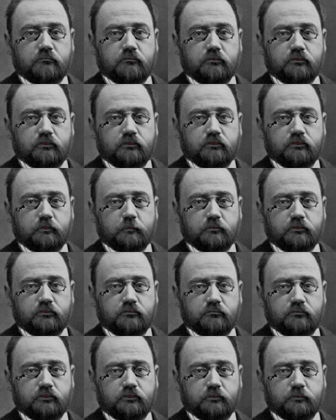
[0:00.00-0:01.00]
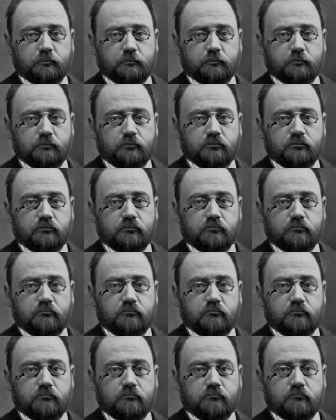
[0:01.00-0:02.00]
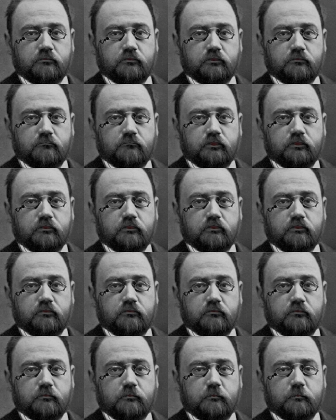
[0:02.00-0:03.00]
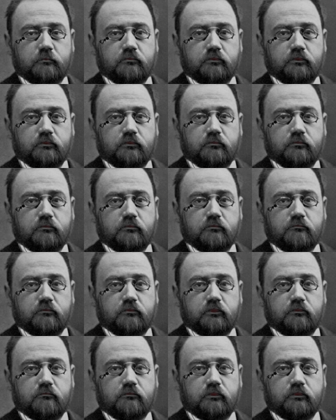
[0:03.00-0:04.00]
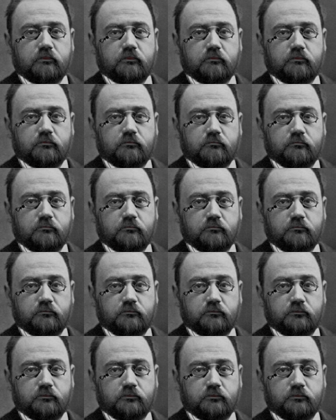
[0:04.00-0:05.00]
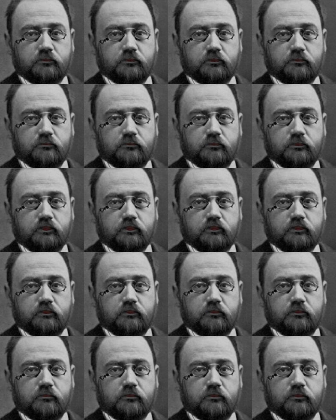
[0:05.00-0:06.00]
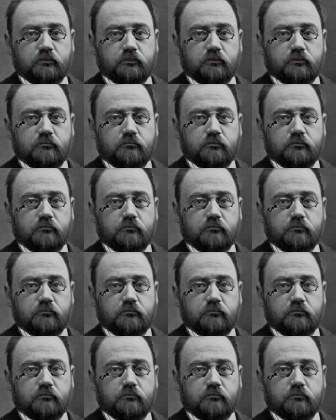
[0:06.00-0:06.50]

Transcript: Me Too does not help women. It makes all women look like meek, helpless, weak